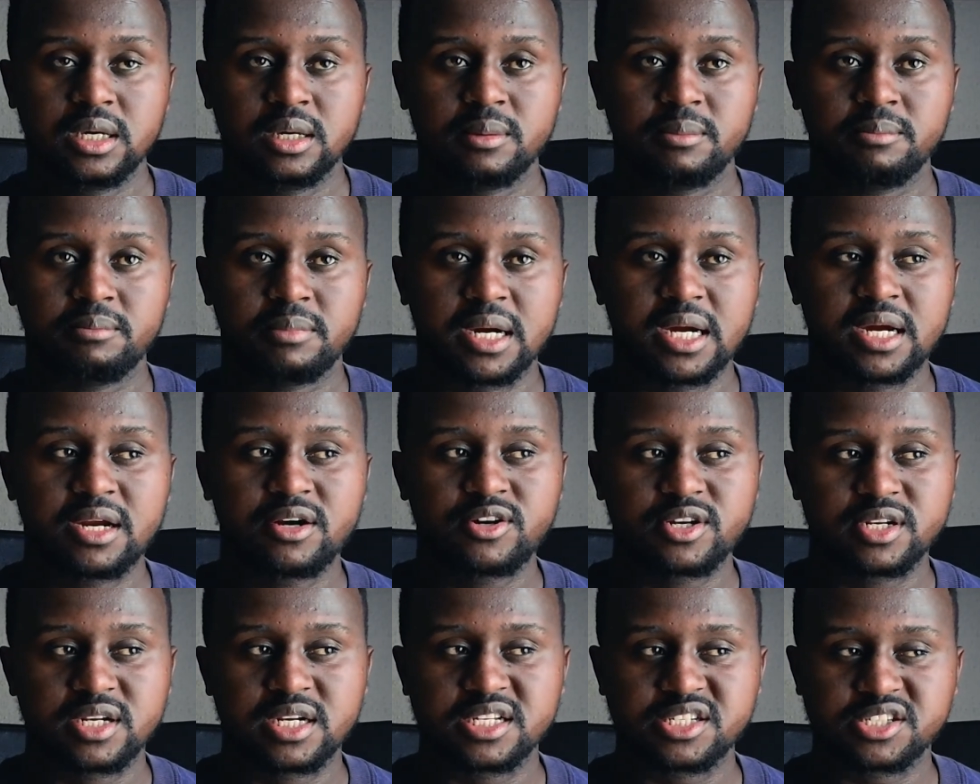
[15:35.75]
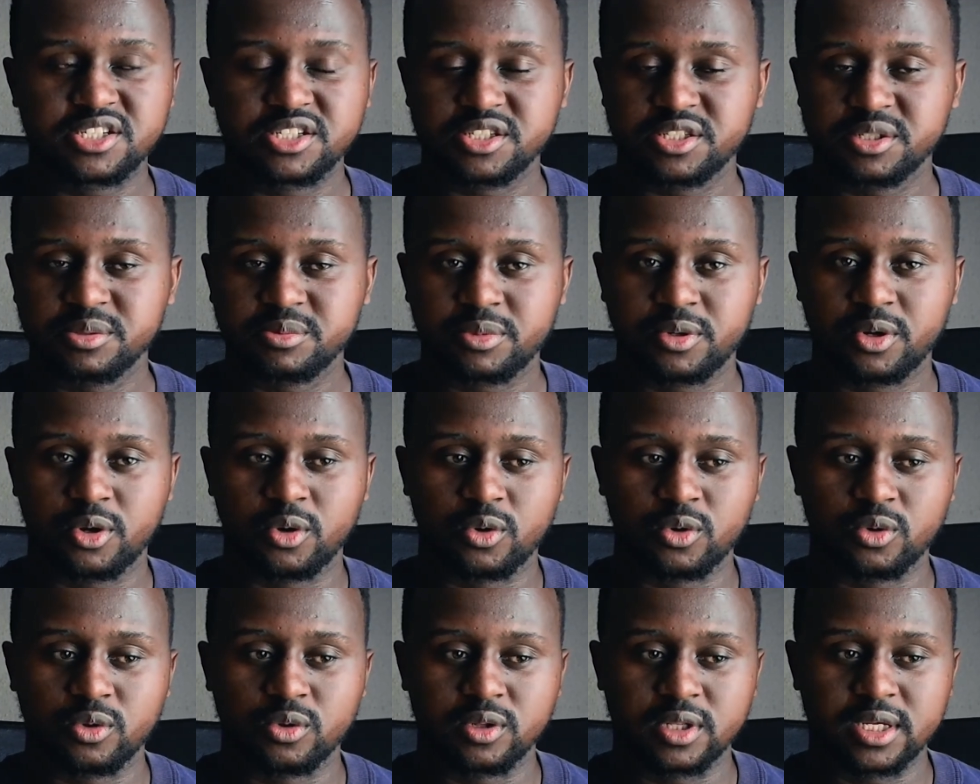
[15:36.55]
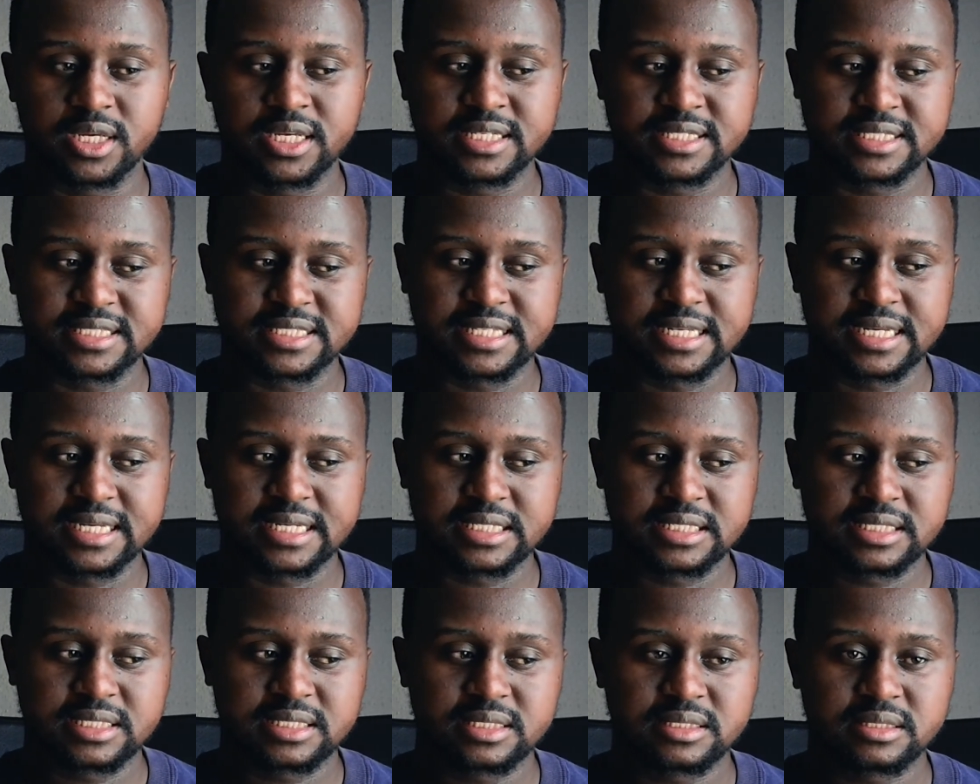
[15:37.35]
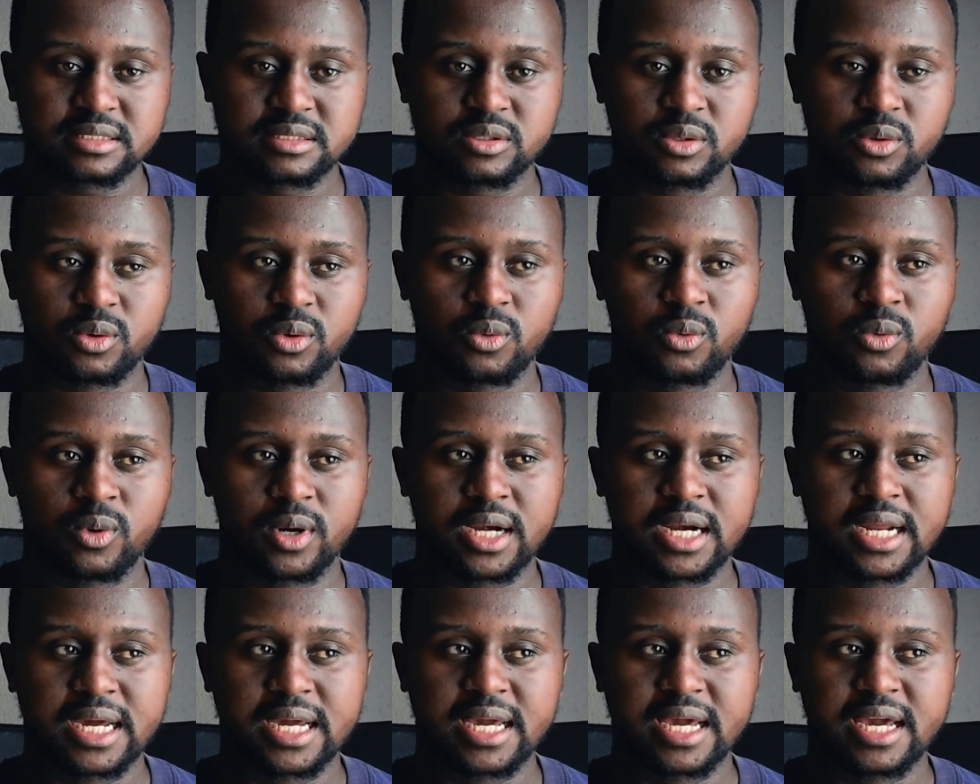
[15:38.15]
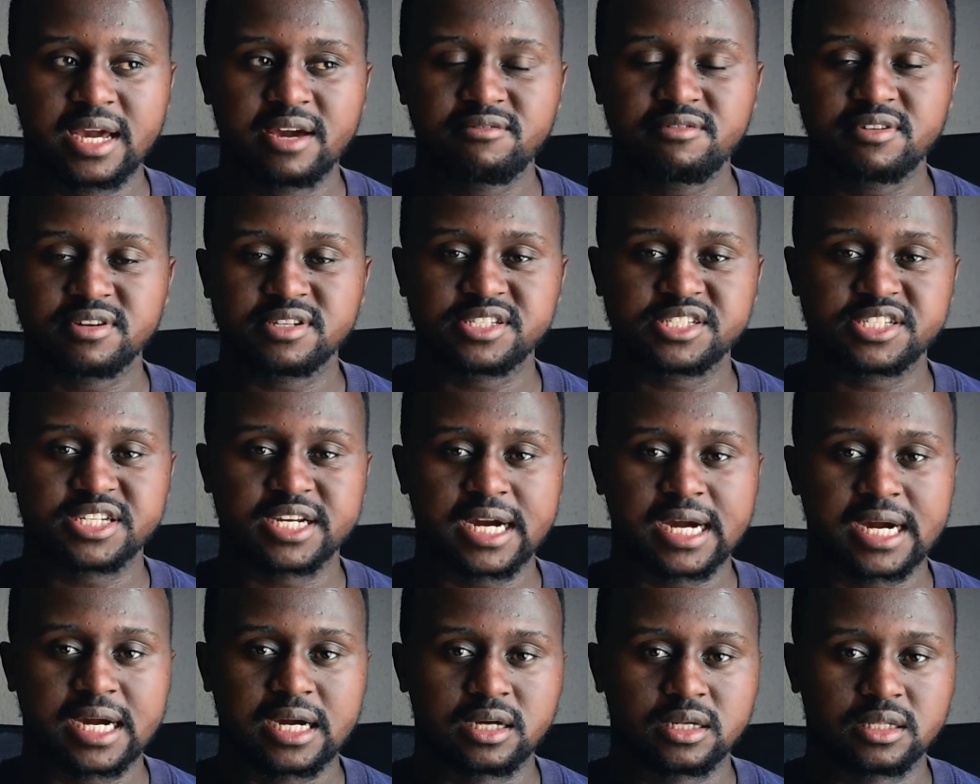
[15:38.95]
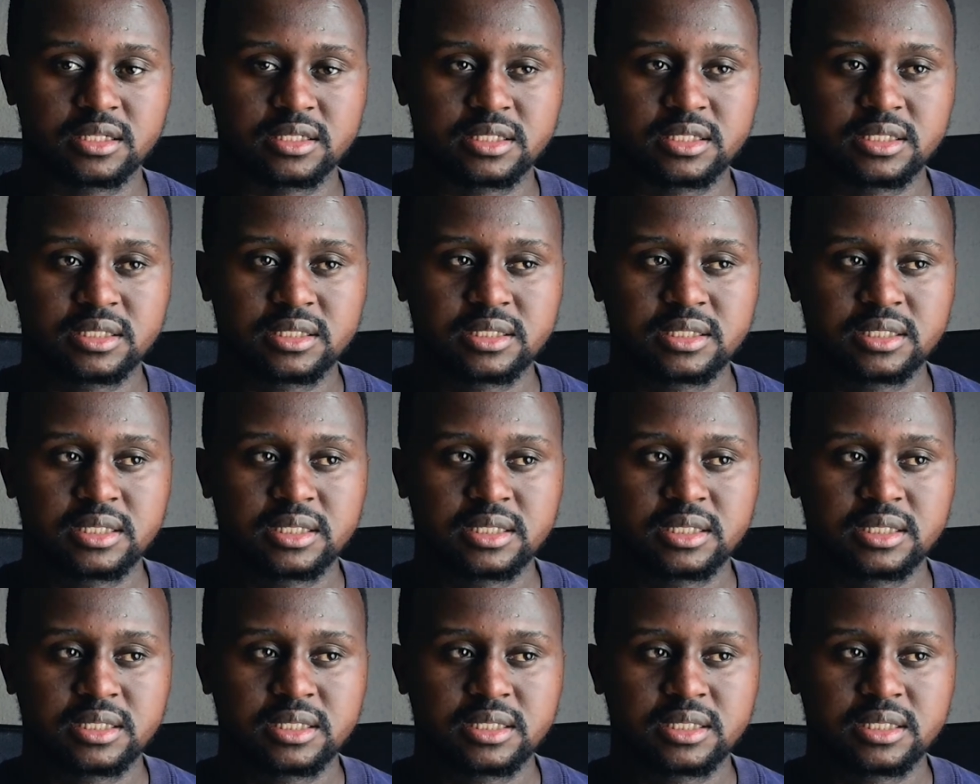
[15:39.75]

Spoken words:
My relationship goal is that when I have a child,